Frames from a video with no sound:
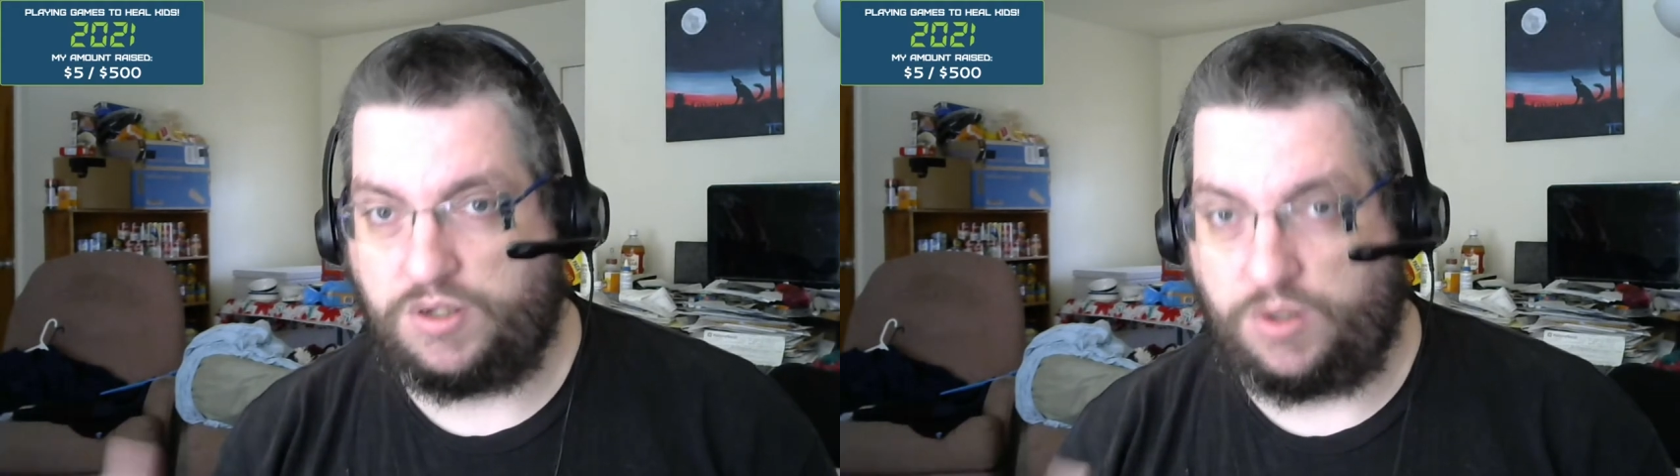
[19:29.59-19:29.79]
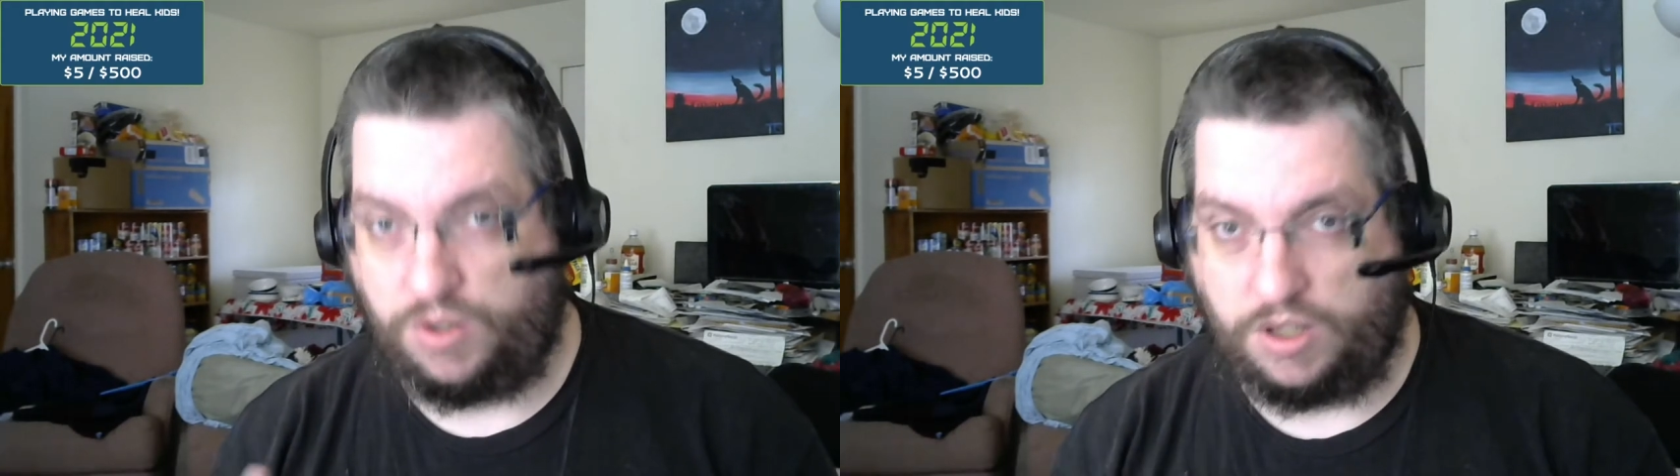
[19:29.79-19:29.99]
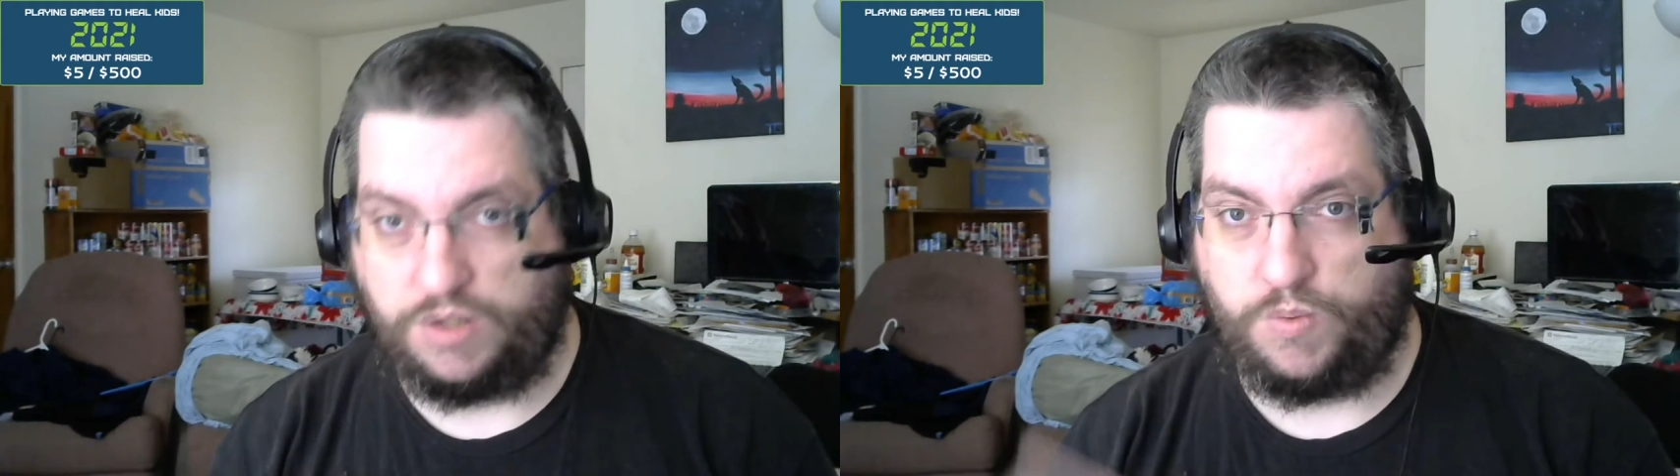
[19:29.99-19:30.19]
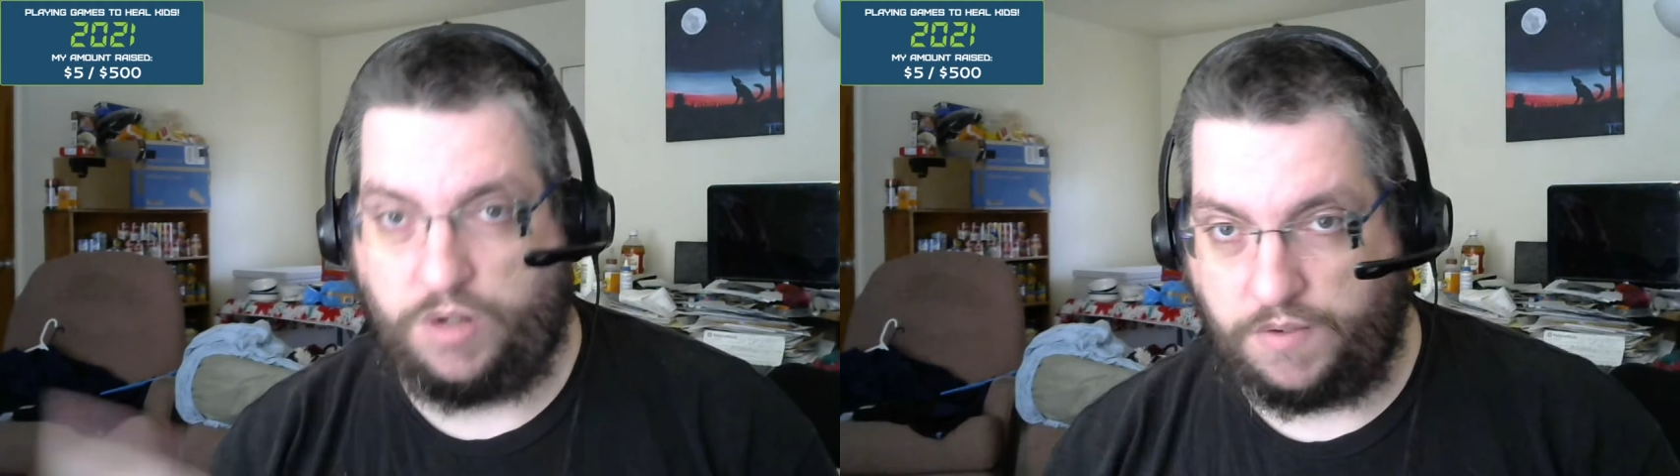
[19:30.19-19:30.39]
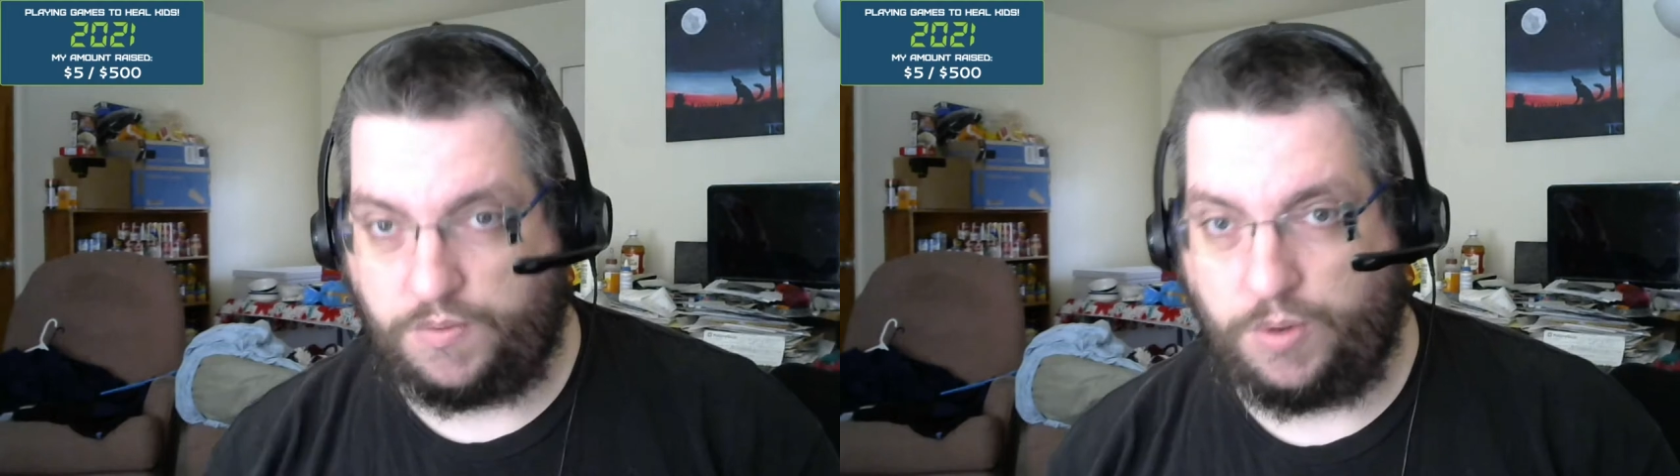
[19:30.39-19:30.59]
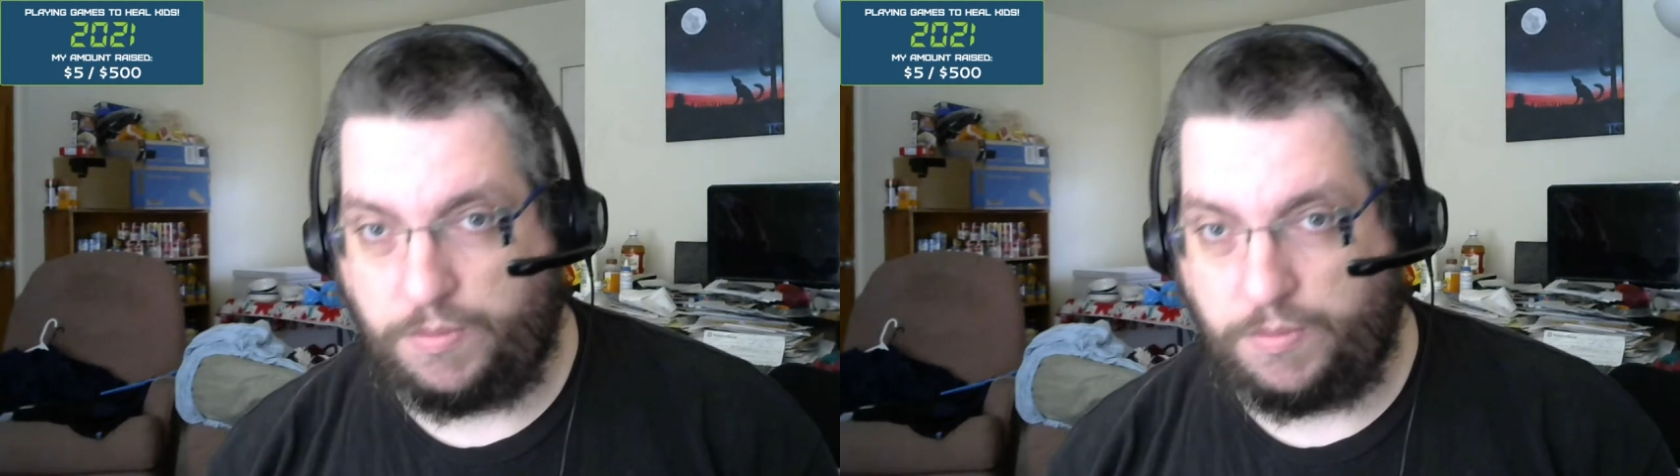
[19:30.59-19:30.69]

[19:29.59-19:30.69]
so you guys wouldn't have to worry